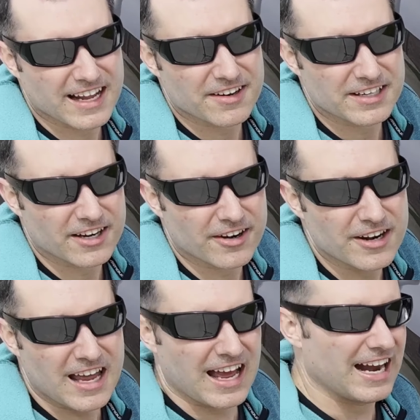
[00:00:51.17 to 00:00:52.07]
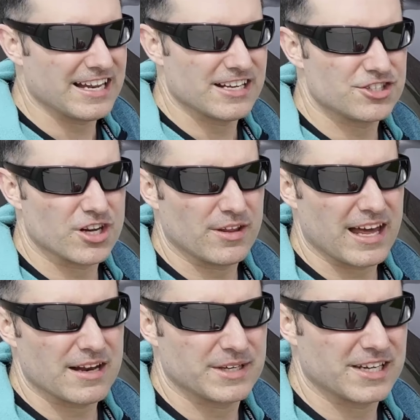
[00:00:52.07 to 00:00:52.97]
here. I didn't show
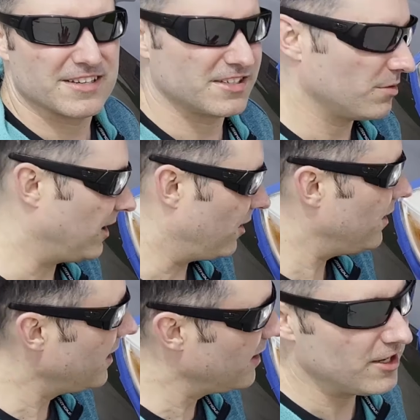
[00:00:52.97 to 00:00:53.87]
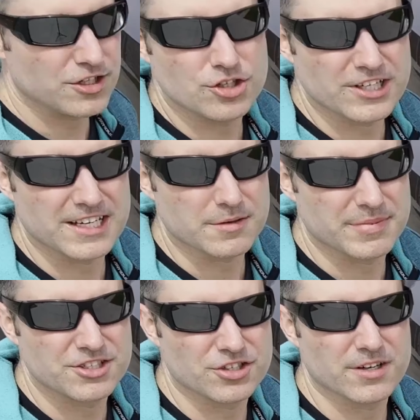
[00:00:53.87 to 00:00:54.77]
that because, well, you should get the
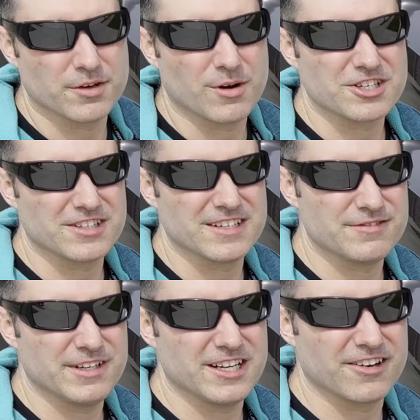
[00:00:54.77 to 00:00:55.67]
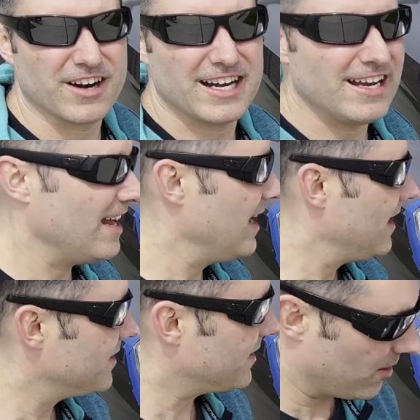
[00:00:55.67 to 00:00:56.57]
picture if you're watching this video, right?
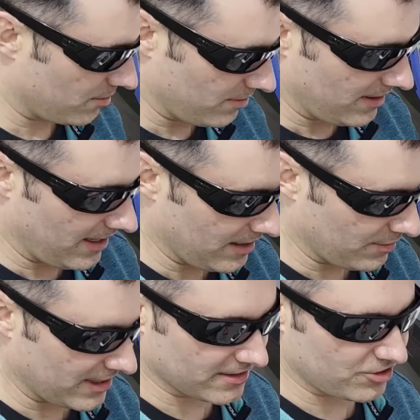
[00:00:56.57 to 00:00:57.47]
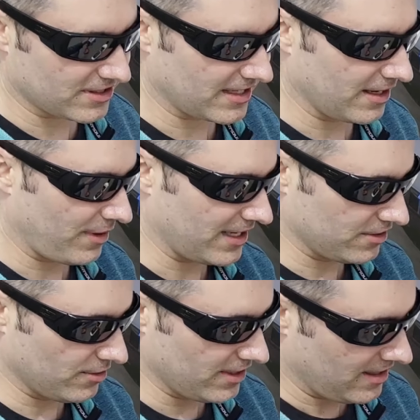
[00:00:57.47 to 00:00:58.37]
So anyways, let's just get right
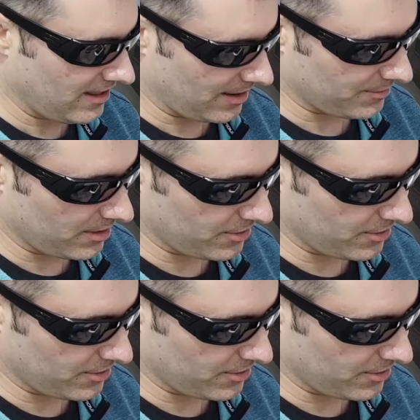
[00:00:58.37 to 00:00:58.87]
to it. I'm going to put